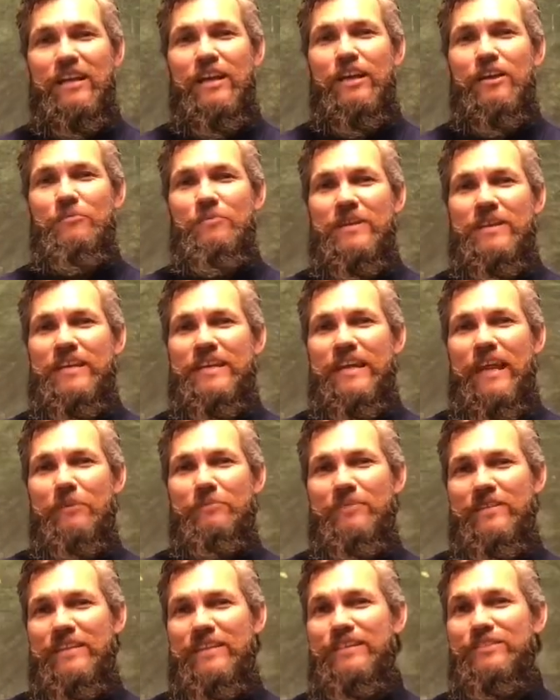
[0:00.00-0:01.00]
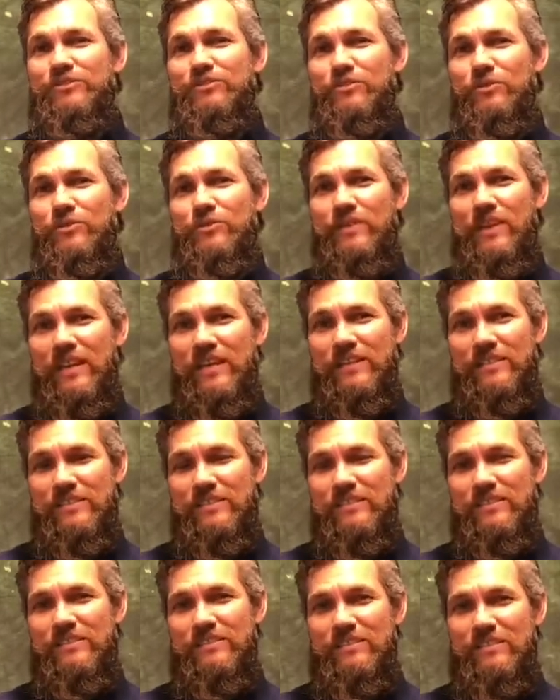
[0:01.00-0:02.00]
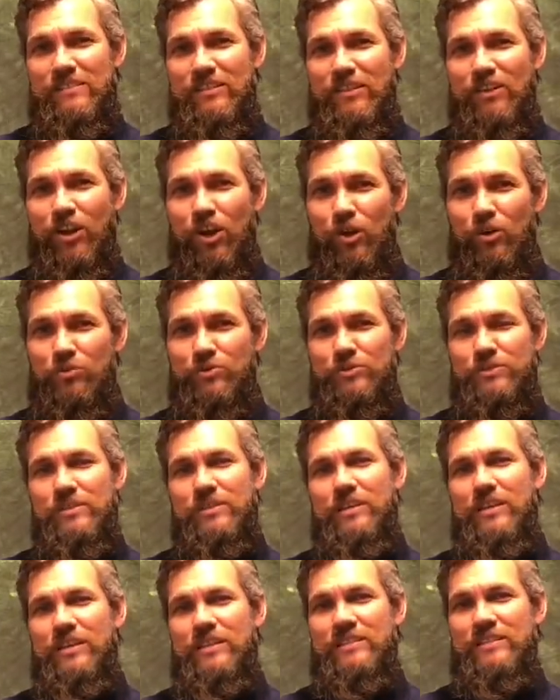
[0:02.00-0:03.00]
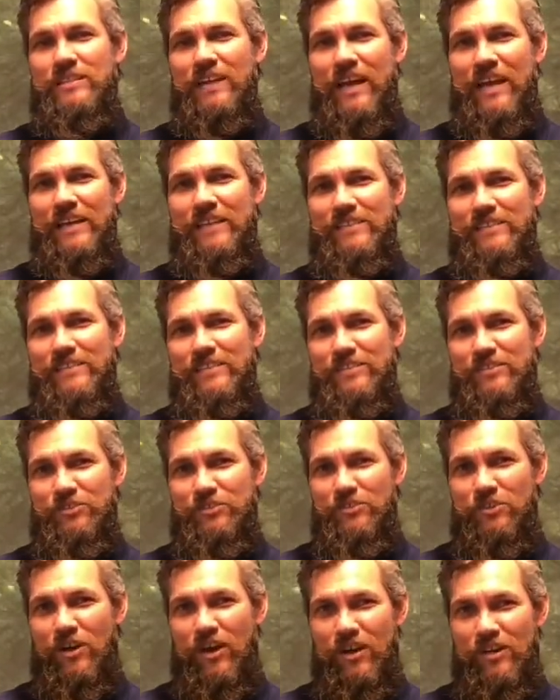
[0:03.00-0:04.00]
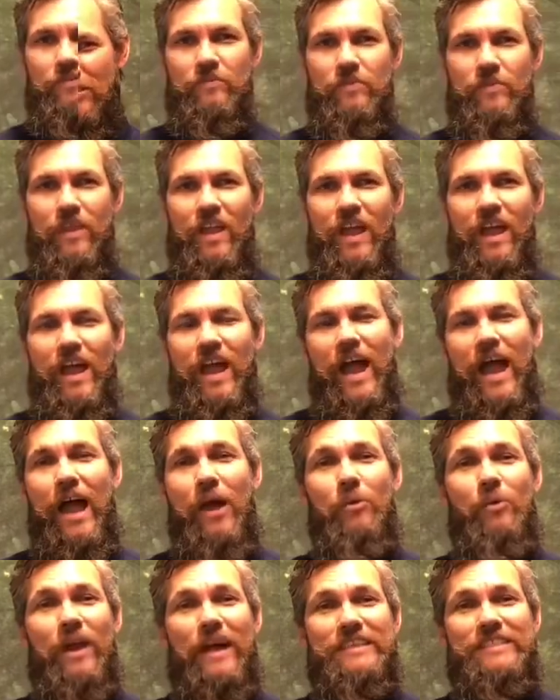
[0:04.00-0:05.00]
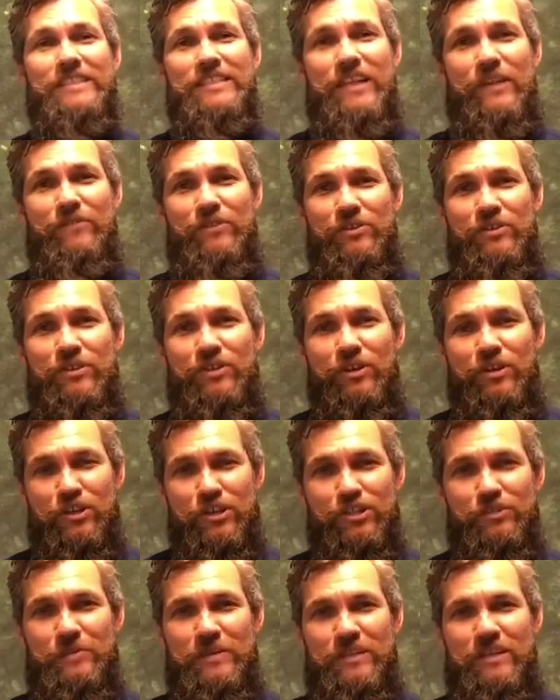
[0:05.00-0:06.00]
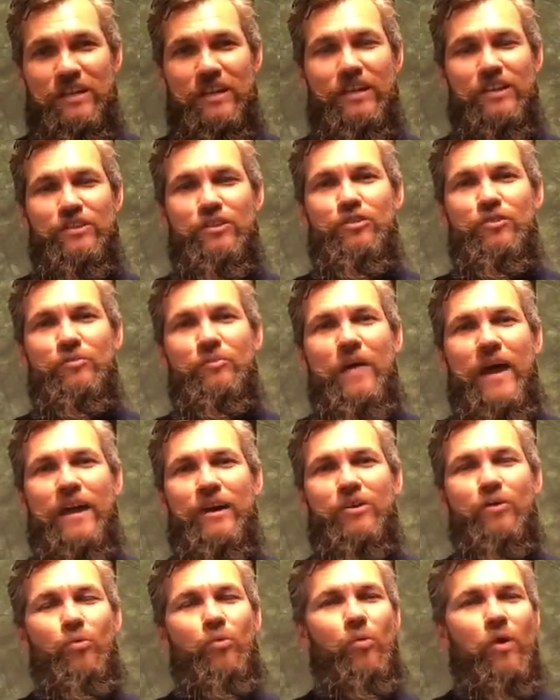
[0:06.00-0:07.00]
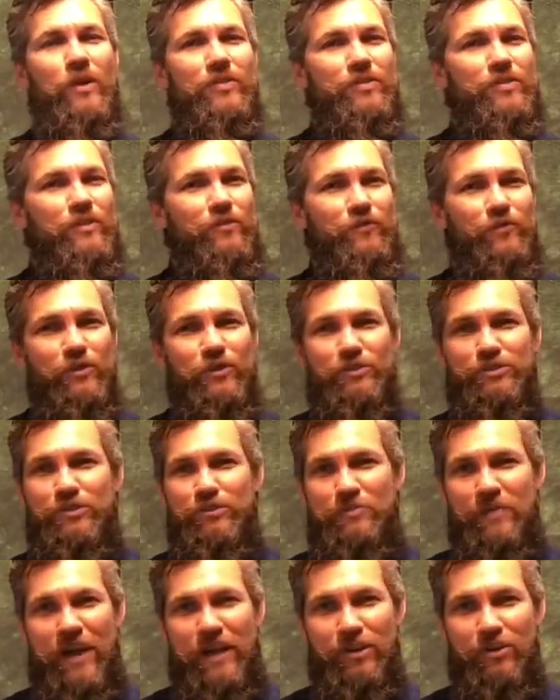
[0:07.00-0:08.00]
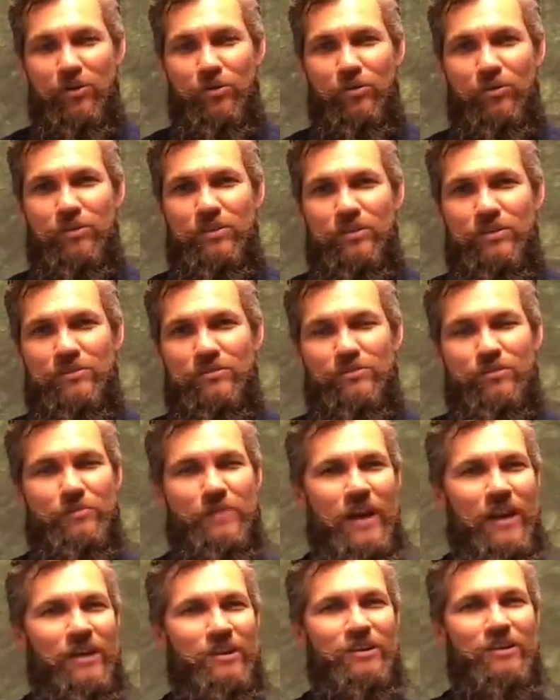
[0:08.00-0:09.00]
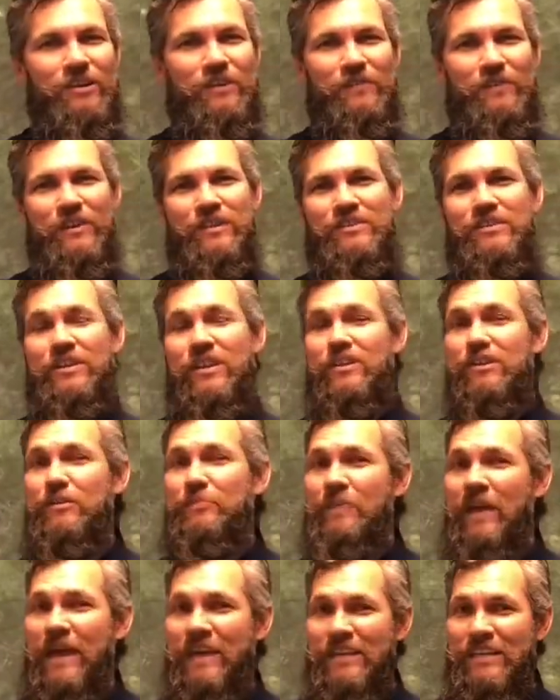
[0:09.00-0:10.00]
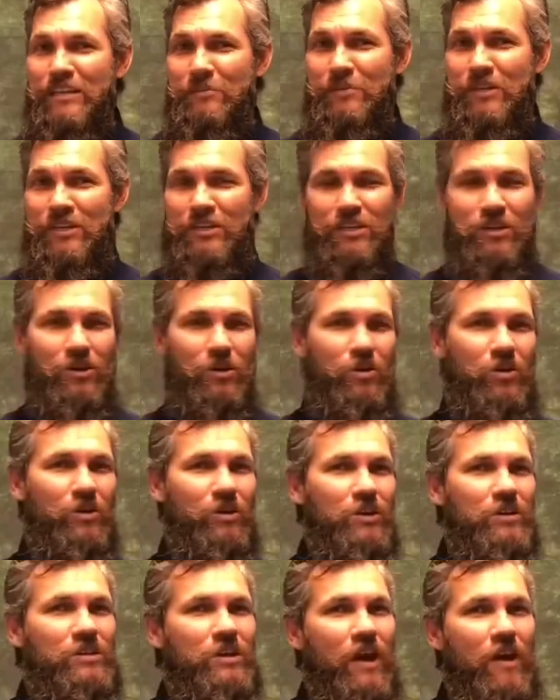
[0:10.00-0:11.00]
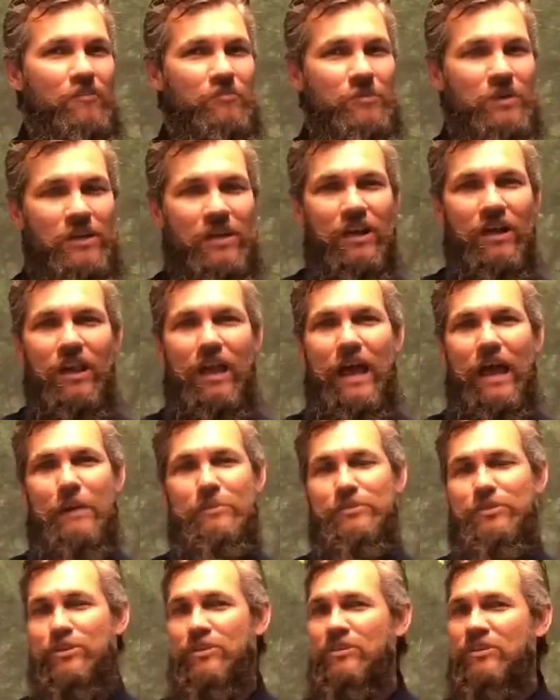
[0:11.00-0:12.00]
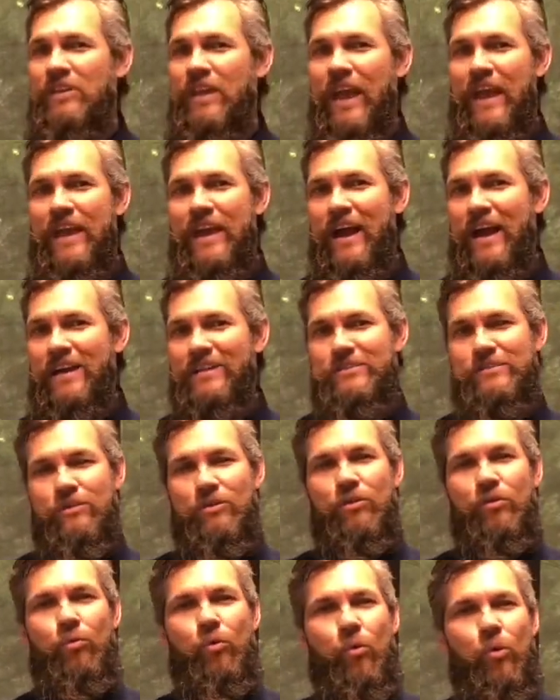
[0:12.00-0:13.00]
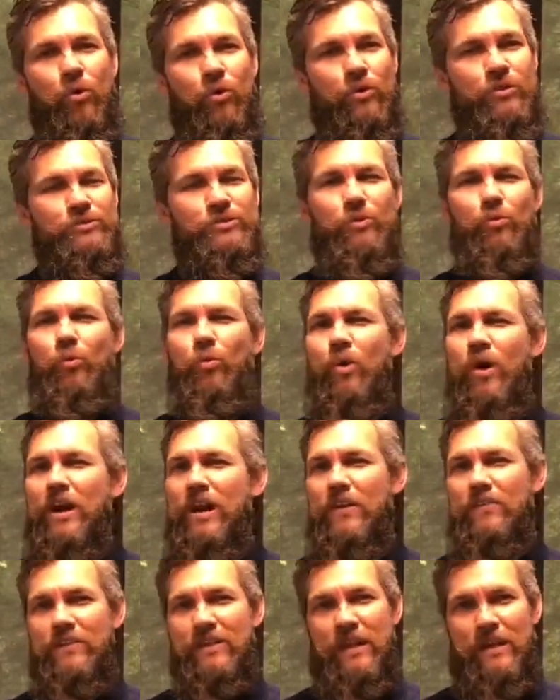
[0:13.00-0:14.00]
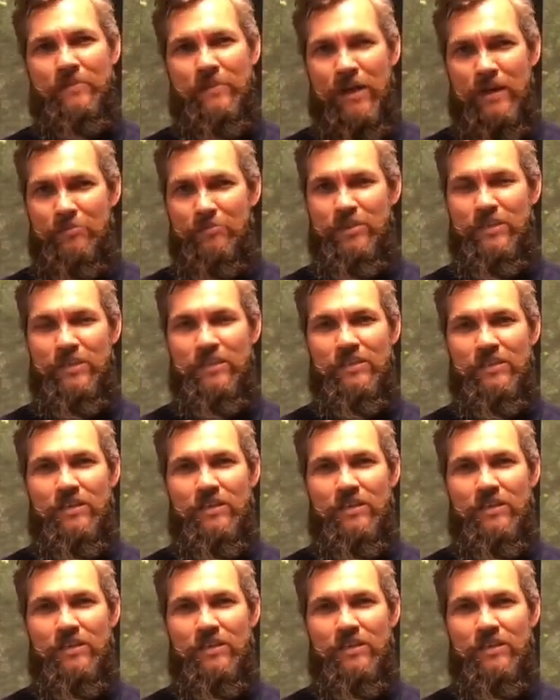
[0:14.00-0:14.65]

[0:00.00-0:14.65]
but they kept these two things close and tight to their heart. I would like to give you an encouragement that no matter what the future might hold, no matter if there's another pandemic or government collapse or chaos or wars or whatever that might be,